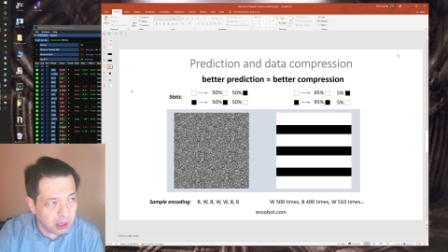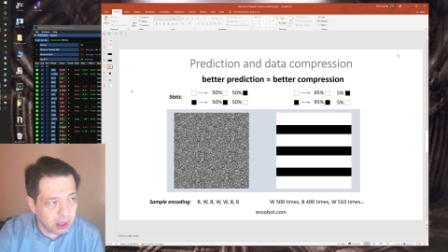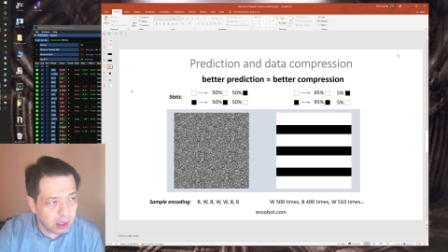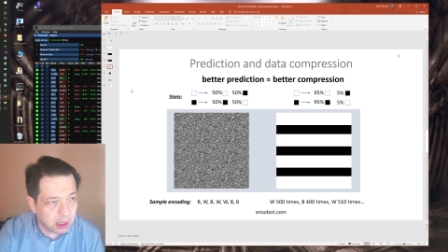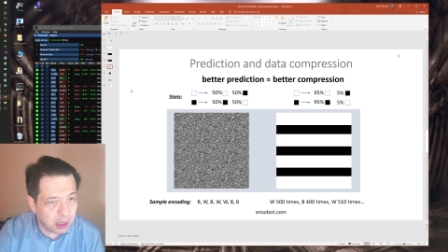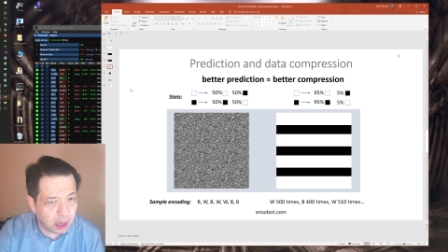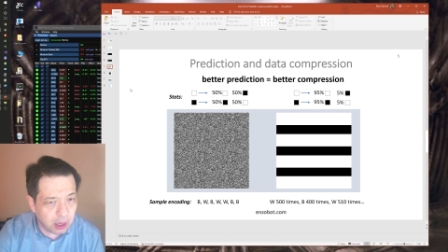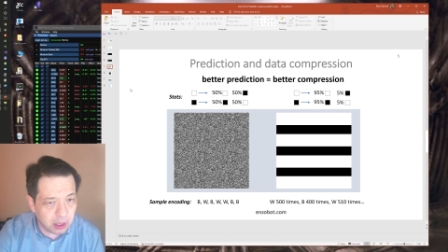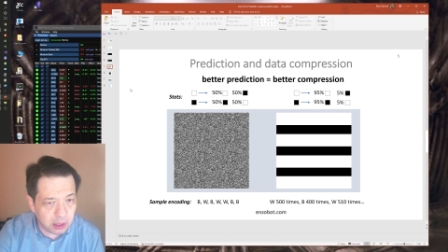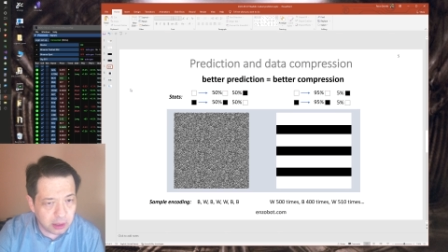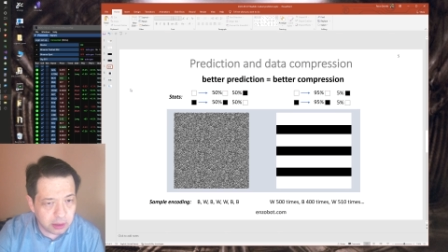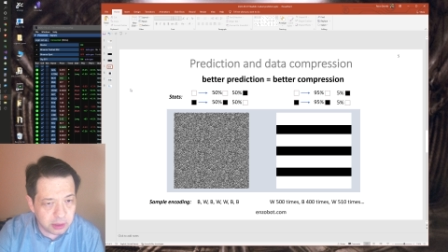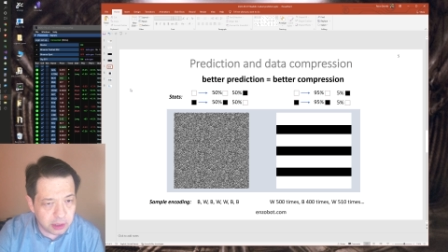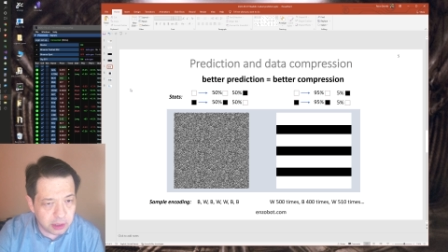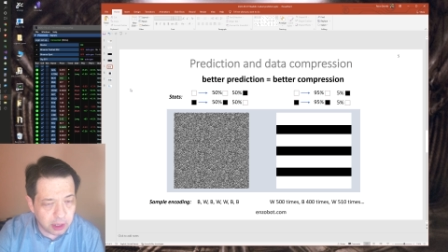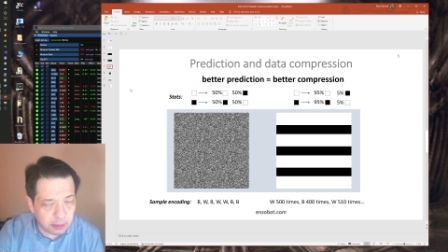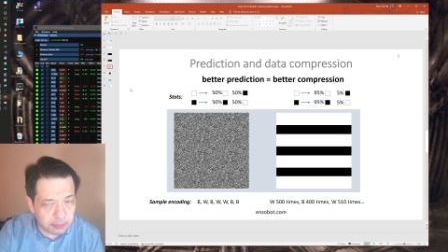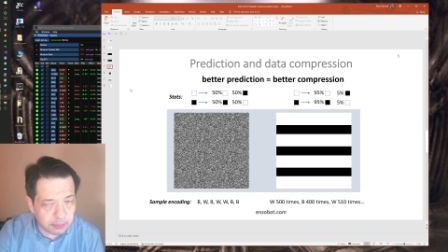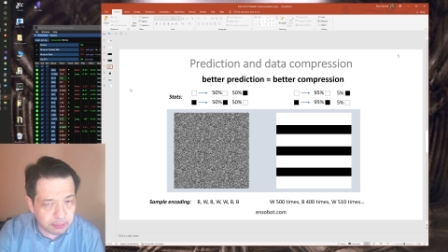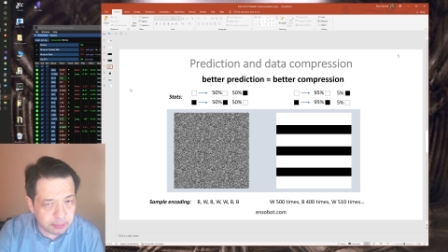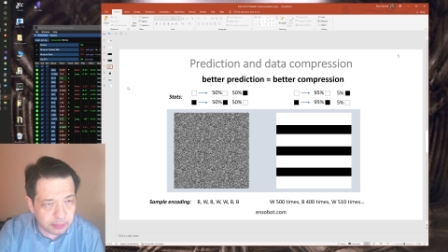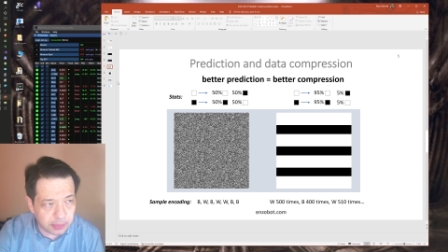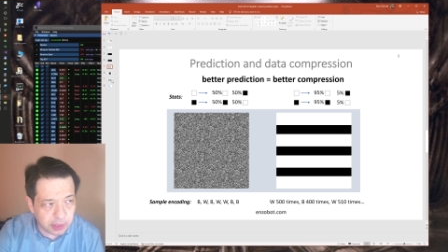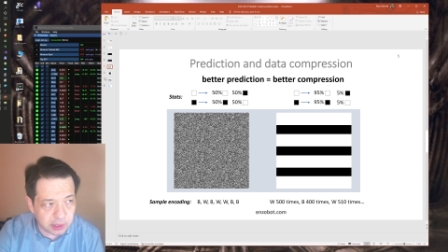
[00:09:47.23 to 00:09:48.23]
And
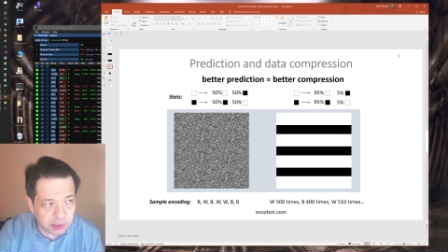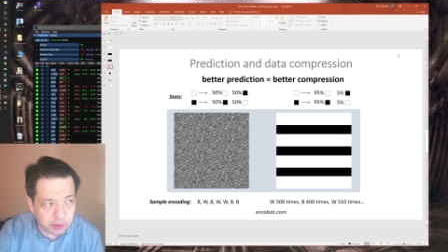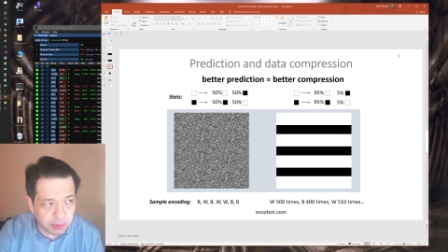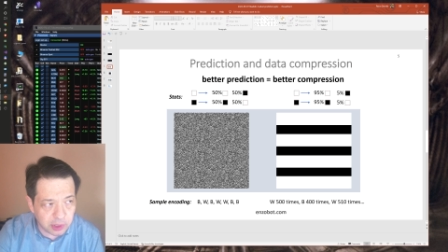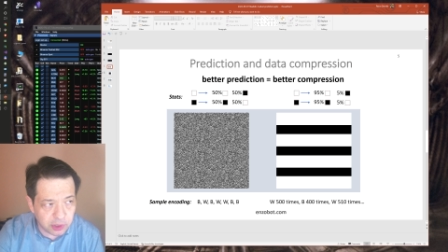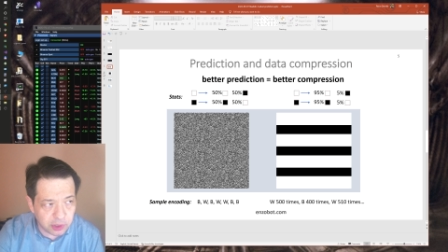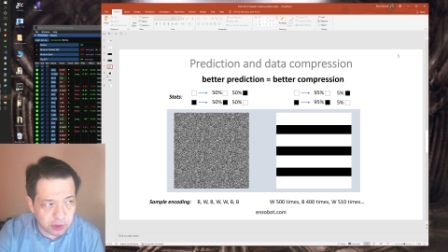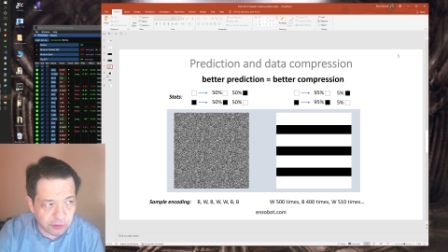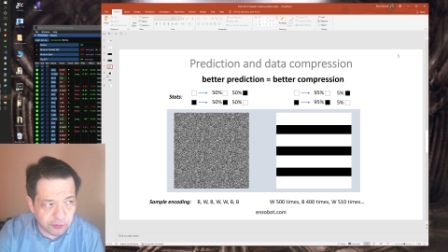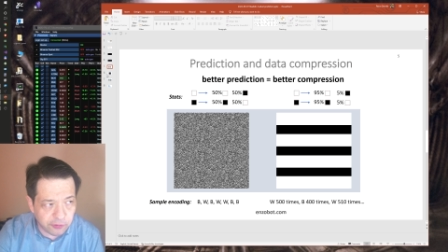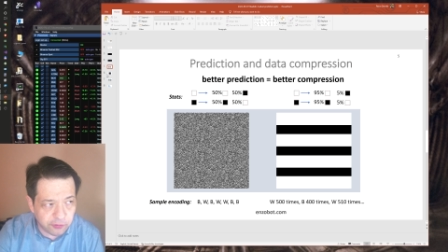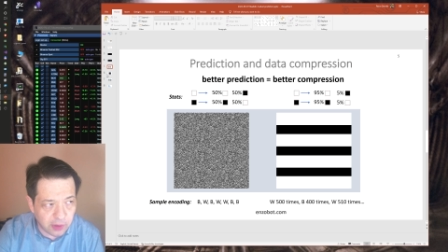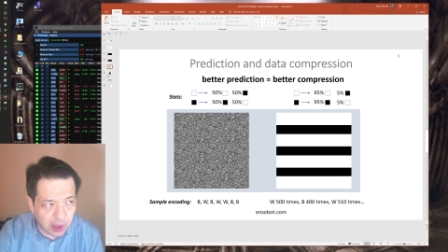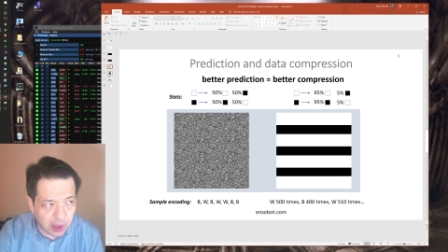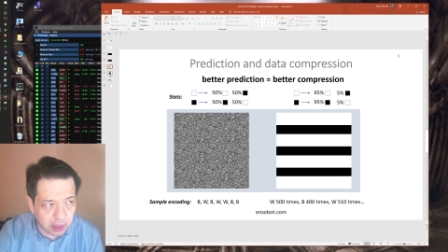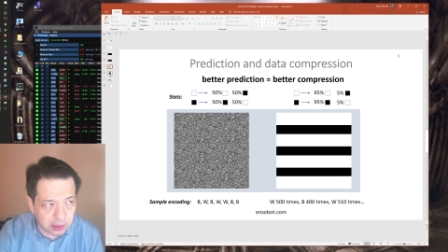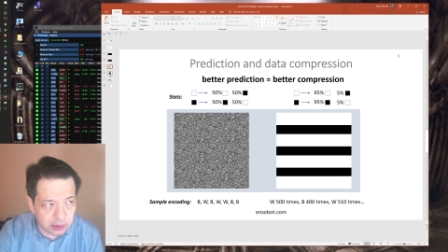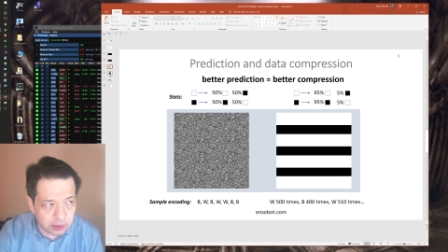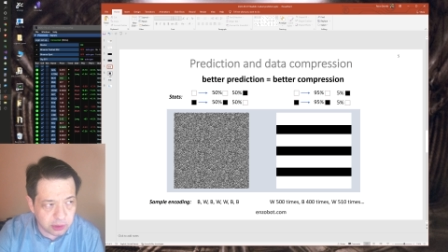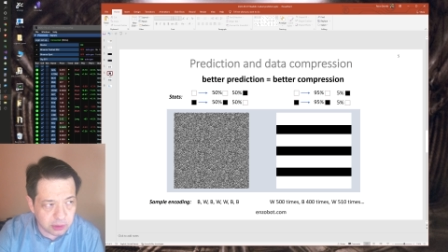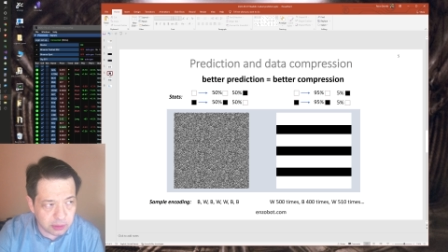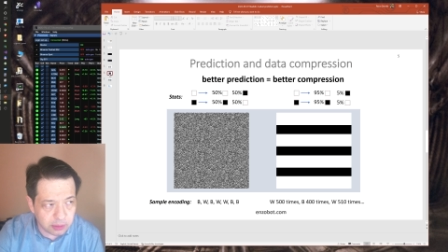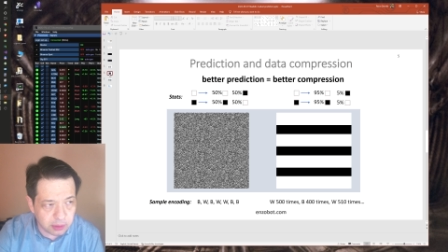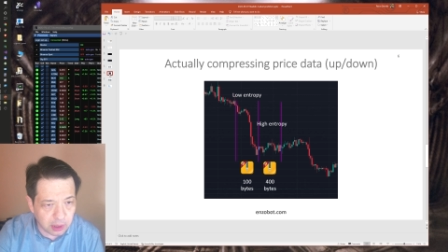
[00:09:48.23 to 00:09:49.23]
as a matter of
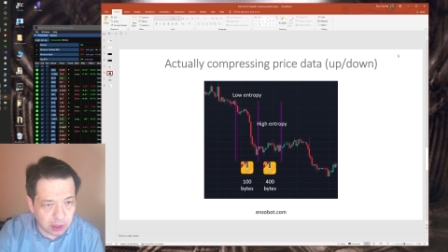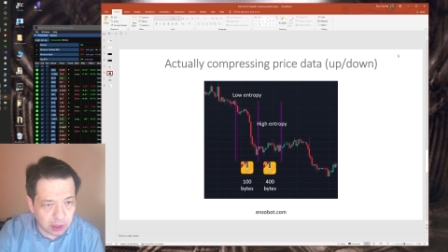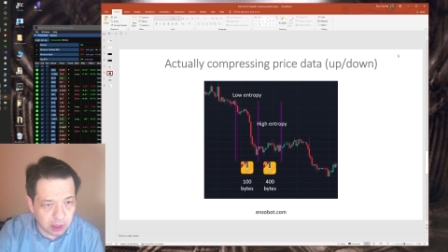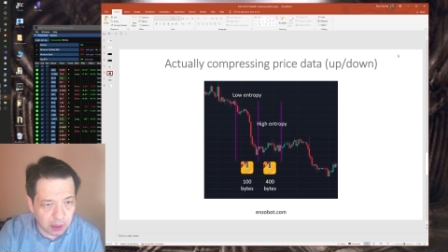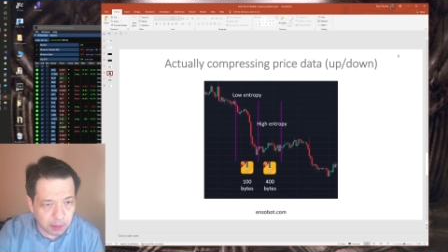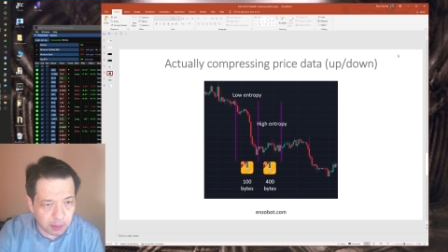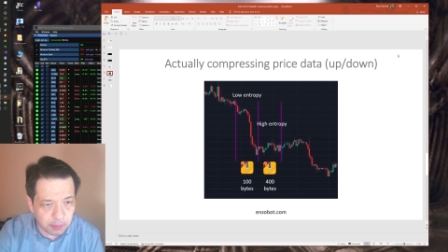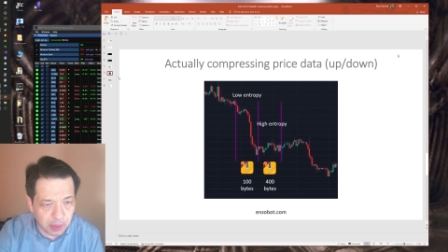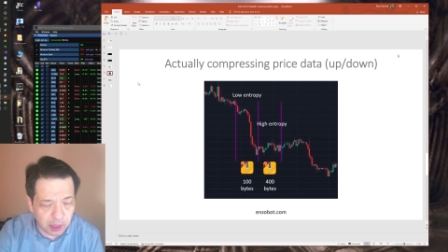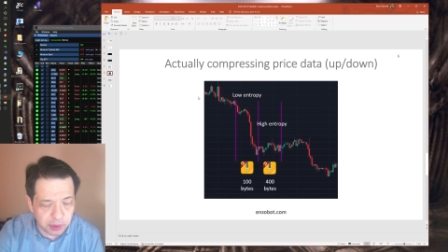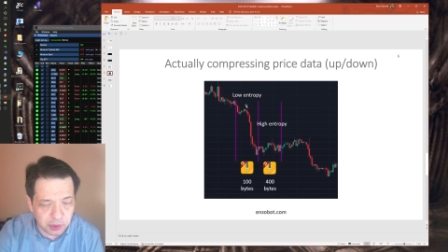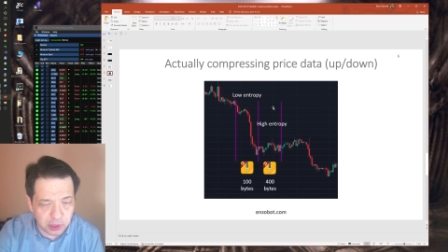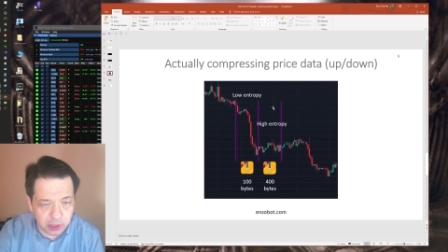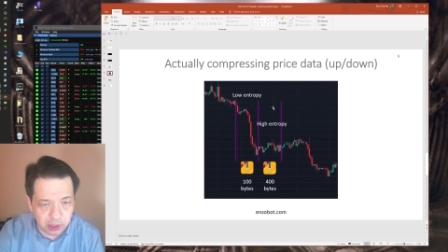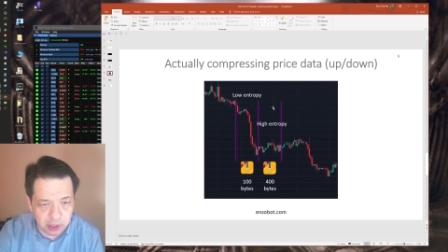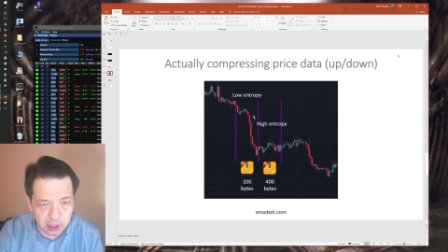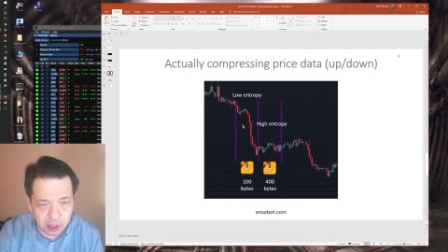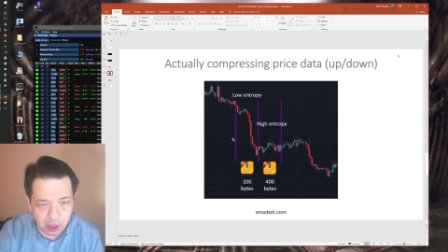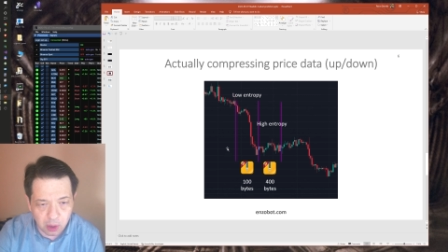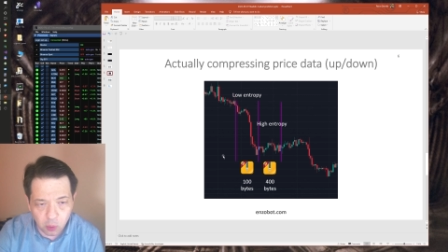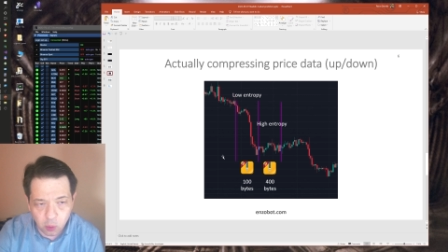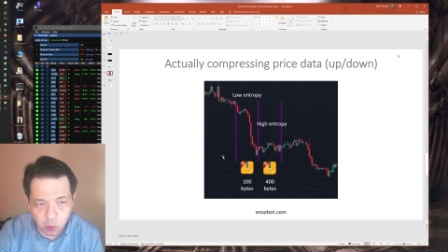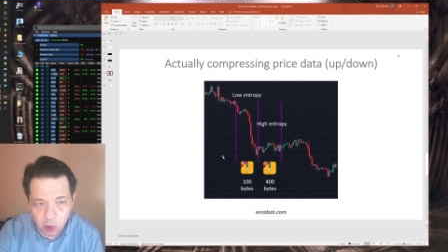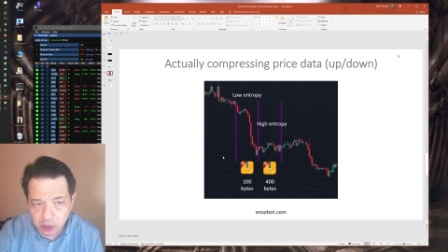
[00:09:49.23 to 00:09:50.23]
fact, I think
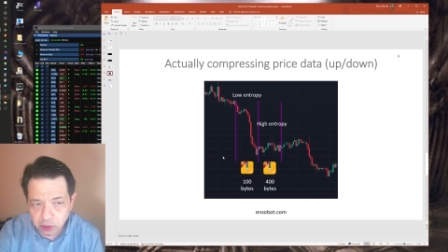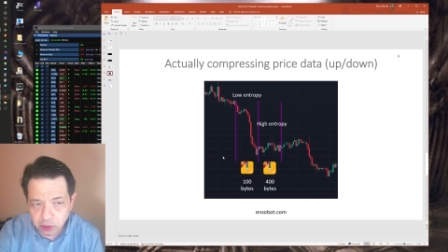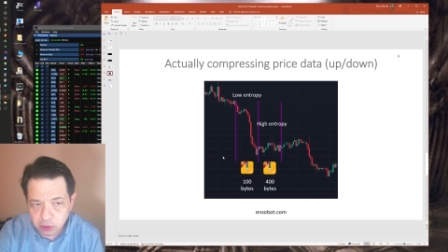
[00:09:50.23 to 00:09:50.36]
one